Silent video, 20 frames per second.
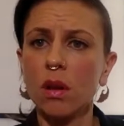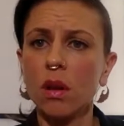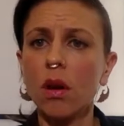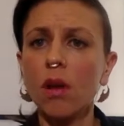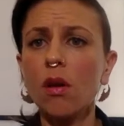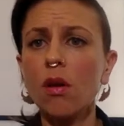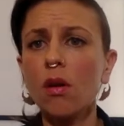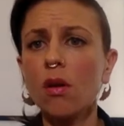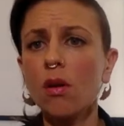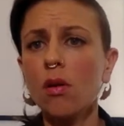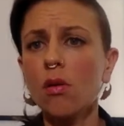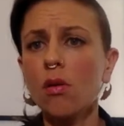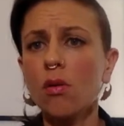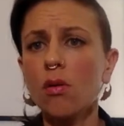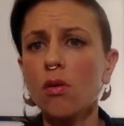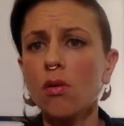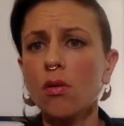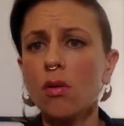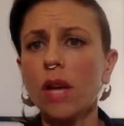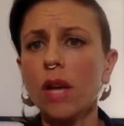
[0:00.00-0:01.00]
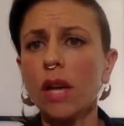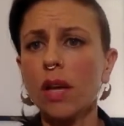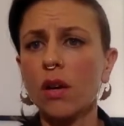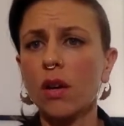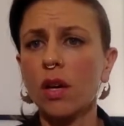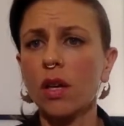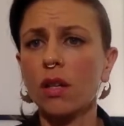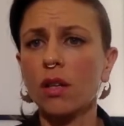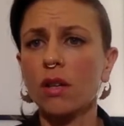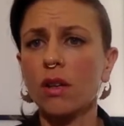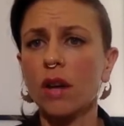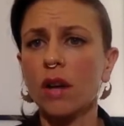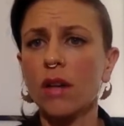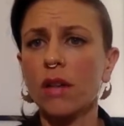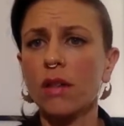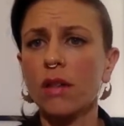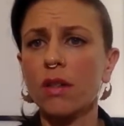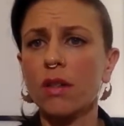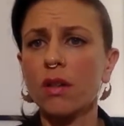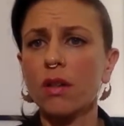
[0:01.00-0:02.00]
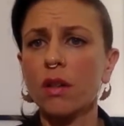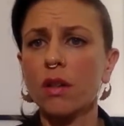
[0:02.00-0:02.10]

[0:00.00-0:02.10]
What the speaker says: Oh, okay, good, sorry.